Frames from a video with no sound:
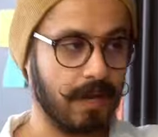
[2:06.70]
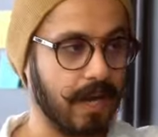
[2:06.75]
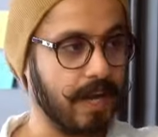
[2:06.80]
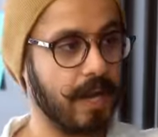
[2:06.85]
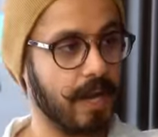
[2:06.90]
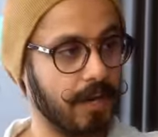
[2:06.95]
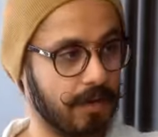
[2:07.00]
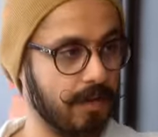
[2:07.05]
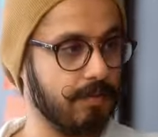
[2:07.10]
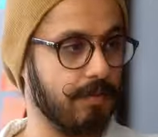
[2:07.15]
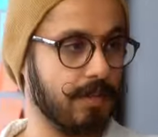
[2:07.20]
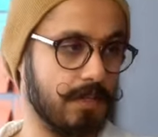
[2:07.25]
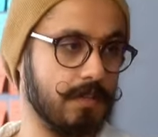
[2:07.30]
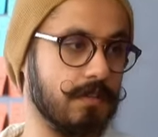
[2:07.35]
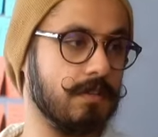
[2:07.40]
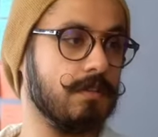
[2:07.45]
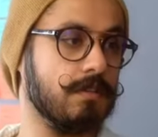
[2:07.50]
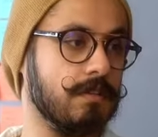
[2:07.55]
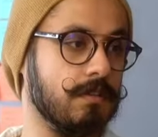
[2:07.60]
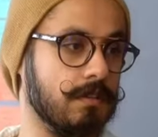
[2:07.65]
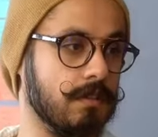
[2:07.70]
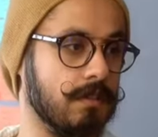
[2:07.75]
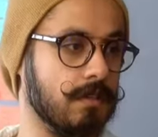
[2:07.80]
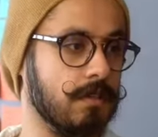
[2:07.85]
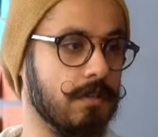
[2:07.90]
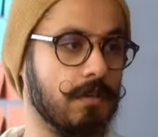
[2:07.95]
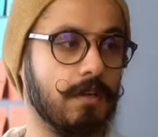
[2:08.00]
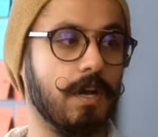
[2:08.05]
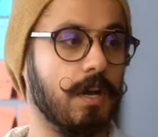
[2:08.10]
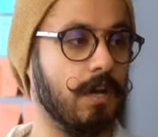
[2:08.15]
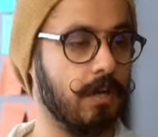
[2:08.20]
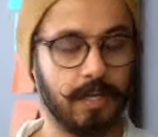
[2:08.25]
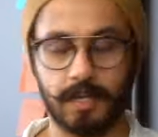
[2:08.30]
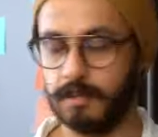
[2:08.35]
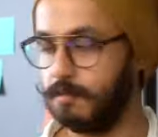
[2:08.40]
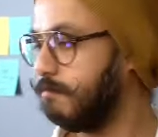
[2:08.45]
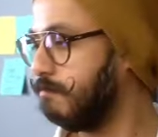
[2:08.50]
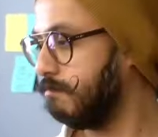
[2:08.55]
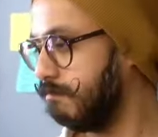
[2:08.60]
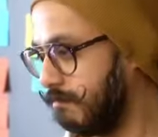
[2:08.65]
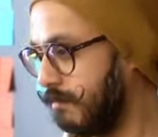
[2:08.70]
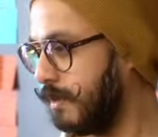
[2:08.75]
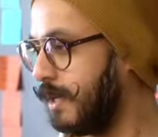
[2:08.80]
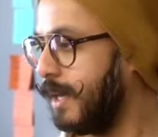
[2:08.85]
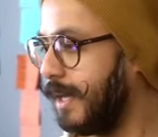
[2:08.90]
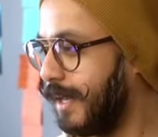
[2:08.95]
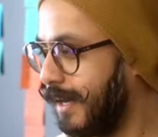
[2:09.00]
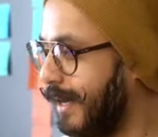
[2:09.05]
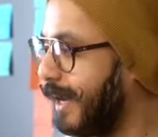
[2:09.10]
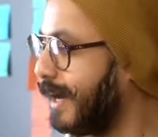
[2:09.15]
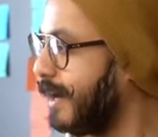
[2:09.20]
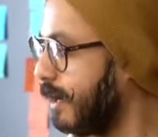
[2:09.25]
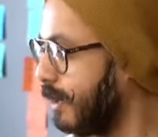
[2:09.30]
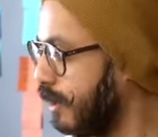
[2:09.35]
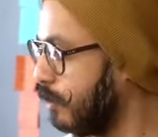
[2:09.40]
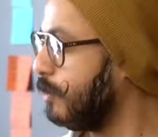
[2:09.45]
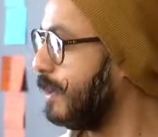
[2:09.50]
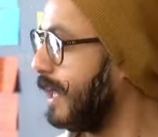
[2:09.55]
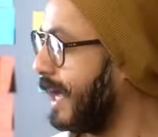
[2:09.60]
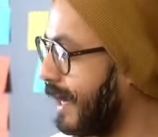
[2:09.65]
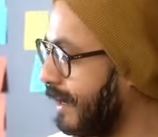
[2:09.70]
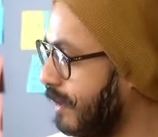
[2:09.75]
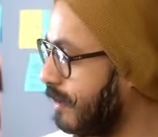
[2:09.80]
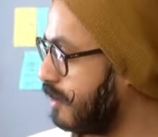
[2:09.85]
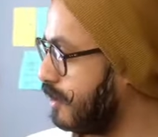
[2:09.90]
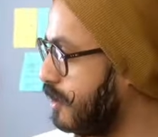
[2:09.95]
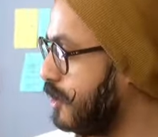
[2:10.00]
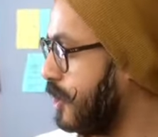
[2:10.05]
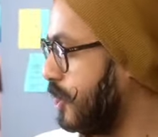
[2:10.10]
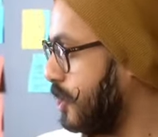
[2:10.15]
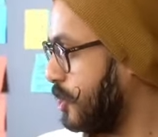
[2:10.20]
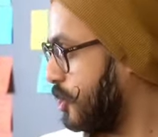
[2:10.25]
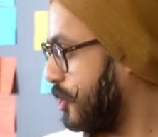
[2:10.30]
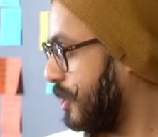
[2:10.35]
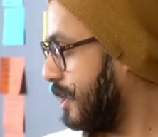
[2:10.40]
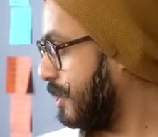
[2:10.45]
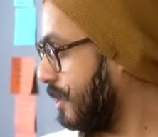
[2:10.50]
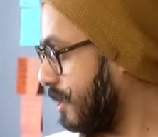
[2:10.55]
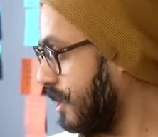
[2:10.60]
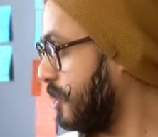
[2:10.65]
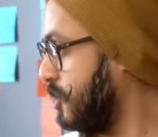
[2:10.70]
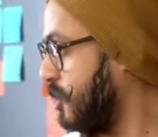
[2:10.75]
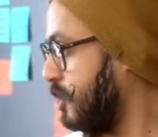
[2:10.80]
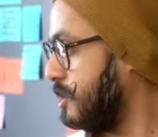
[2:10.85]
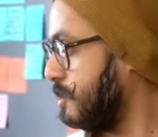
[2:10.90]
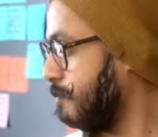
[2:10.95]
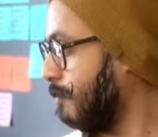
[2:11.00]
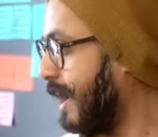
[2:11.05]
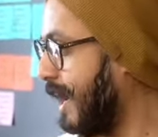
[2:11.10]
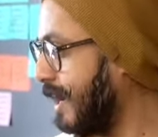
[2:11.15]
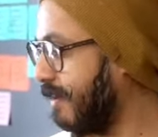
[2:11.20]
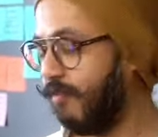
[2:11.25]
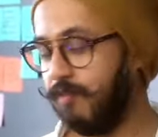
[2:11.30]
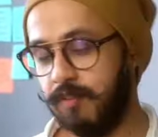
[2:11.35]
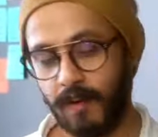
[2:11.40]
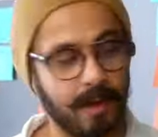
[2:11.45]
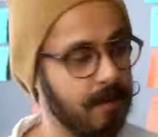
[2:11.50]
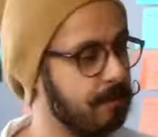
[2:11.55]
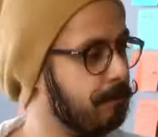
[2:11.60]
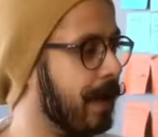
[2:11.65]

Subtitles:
video much better and the next video even better and so on.